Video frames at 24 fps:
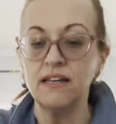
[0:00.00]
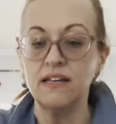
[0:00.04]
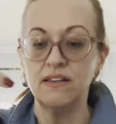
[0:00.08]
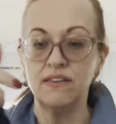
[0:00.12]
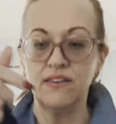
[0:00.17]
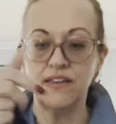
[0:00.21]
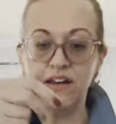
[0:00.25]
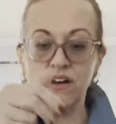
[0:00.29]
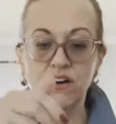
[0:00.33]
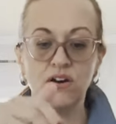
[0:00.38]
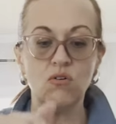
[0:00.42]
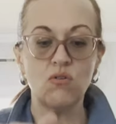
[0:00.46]

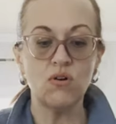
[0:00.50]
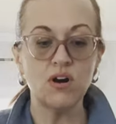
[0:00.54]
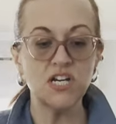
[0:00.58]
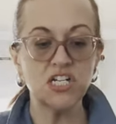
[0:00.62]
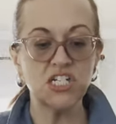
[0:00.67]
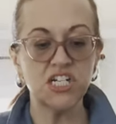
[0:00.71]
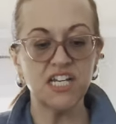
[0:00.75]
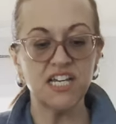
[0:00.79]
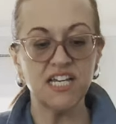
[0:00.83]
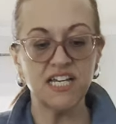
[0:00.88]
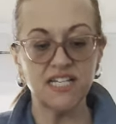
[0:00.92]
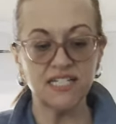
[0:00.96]
They are
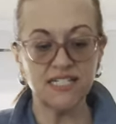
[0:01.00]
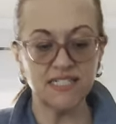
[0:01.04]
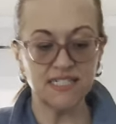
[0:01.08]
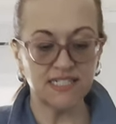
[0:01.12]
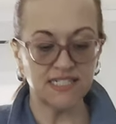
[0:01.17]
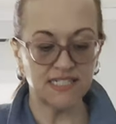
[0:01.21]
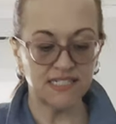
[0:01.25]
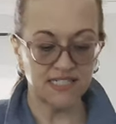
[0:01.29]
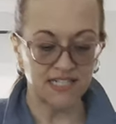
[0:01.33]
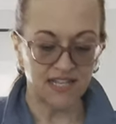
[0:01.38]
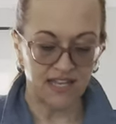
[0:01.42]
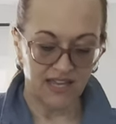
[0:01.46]

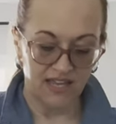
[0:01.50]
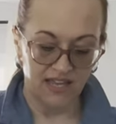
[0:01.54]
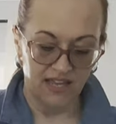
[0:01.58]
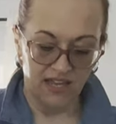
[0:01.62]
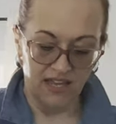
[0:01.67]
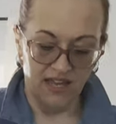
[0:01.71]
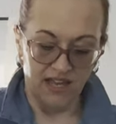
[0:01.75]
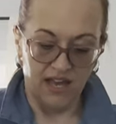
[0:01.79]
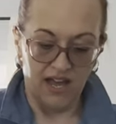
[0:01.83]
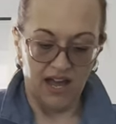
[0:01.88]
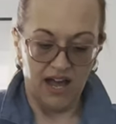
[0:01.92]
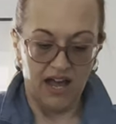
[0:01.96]
gorgeous.
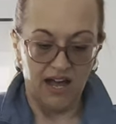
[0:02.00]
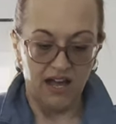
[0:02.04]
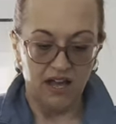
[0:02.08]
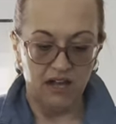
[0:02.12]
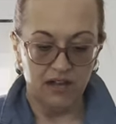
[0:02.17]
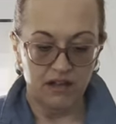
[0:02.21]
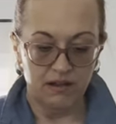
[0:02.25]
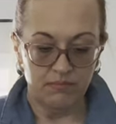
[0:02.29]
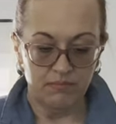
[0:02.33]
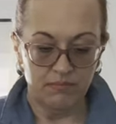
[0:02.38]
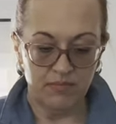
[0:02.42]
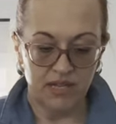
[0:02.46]

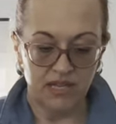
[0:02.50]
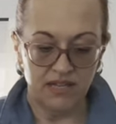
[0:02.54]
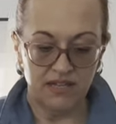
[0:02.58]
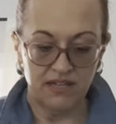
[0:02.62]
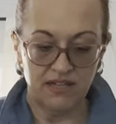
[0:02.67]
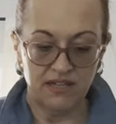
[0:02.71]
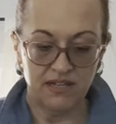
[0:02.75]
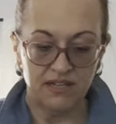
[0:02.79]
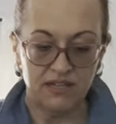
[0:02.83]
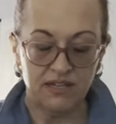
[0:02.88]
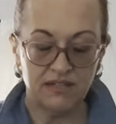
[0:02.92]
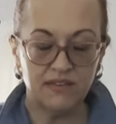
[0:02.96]
Um,
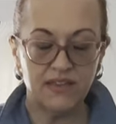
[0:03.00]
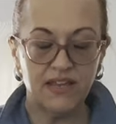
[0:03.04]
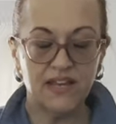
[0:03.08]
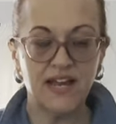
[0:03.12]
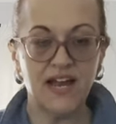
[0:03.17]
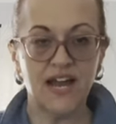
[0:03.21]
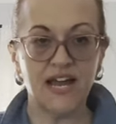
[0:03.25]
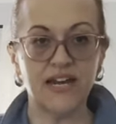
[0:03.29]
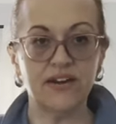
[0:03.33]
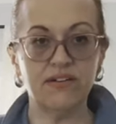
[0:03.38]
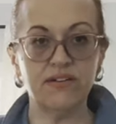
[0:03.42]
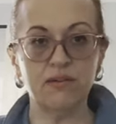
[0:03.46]
they
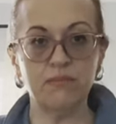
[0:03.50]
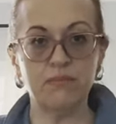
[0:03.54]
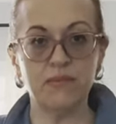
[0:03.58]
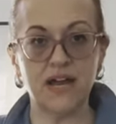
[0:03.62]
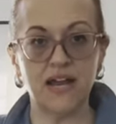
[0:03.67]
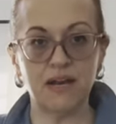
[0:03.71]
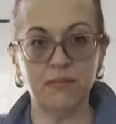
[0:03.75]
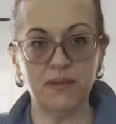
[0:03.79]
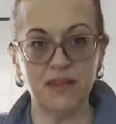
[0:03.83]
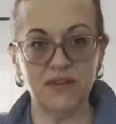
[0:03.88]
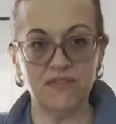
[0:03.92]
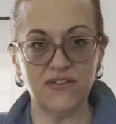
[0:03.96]
kind of
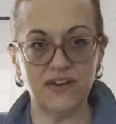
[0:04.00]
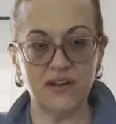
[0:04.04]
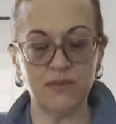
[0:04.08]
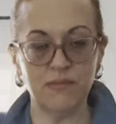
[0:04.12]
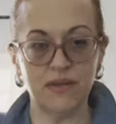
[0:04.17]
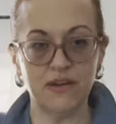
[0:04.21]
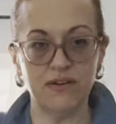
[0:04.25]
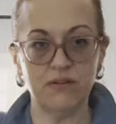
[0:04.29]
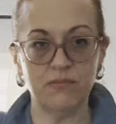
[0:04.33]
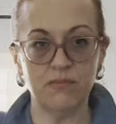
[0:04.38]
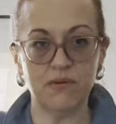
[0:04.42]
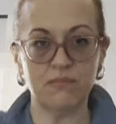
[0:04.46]
remind me, if
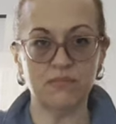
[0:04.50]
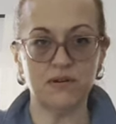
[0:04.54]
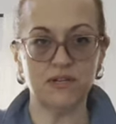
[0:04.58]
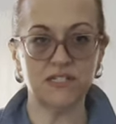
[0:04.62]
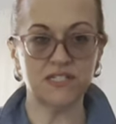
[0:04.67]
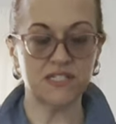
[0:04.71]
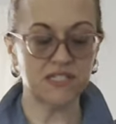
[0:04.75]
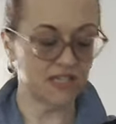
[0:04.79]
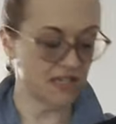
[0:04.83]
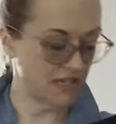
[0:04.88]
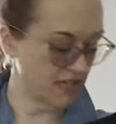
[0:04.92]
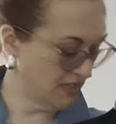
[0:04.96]
anybody
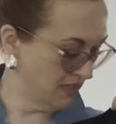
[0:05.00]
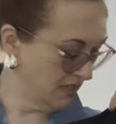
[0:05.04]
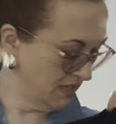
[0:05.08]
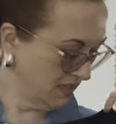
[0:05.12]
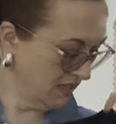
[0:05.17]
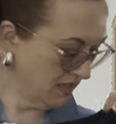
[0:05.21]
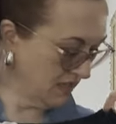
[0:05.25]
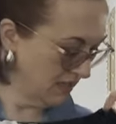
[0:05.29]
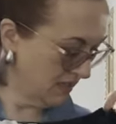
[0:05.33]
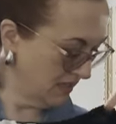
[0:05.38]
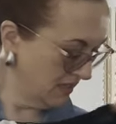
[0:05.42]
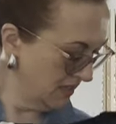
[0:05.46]
remembers the
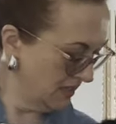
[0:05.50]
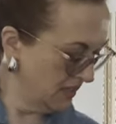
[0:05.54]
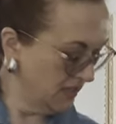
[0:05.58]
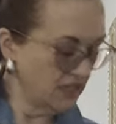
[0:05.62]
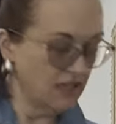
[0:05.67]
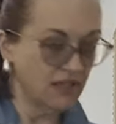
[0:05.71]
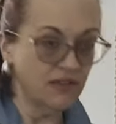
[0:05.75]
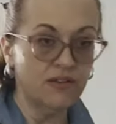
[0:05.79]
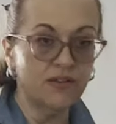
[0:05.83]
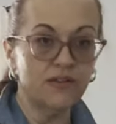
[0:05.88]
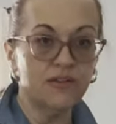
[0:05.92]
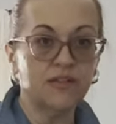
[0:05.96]

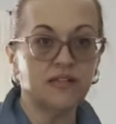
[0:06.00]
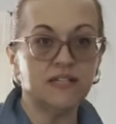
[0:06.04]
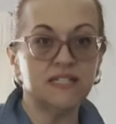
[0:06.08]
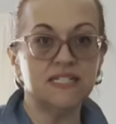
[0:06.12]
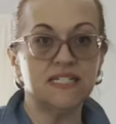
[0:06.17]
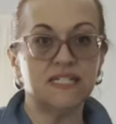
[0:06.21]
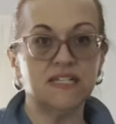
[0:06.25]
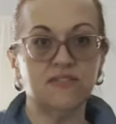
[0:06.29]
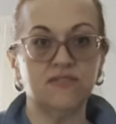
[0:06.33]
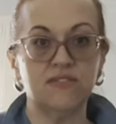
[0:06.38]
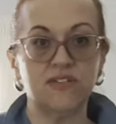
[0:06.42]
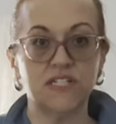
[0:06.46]

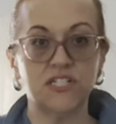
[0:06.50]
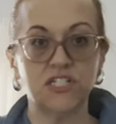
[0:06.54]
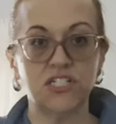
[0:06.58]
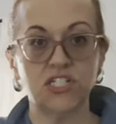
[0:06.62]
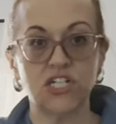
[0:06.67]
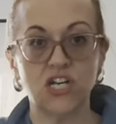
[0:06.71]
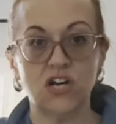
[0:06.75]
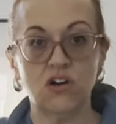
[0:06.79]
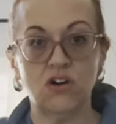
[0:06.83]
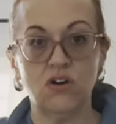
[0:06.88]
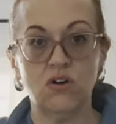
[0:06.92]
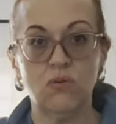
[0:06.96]
TV
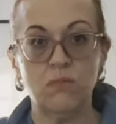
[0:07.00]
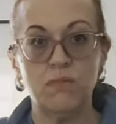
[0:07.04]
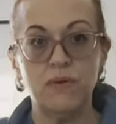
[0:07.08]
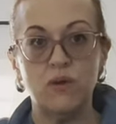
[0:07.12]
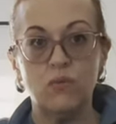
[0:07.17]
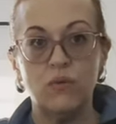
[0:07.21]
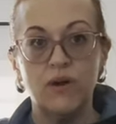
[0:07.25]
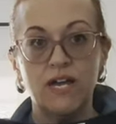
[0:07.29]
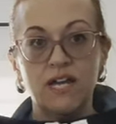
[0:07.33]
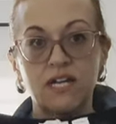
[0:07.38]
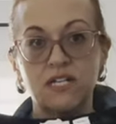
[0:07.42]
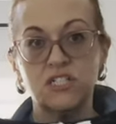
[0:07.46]
show
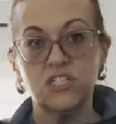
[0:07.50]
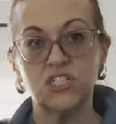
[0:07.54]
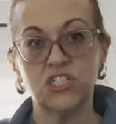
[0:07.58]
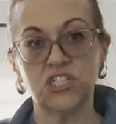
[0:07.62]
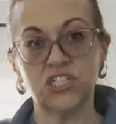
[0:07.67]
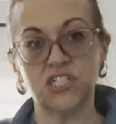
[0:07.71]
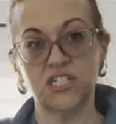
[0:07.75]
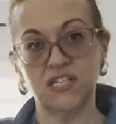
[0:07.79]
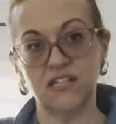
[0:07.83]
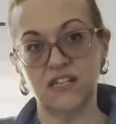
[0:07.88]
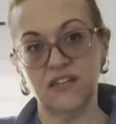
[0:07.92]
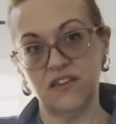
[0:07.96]

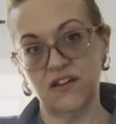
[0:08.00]
Bewitched.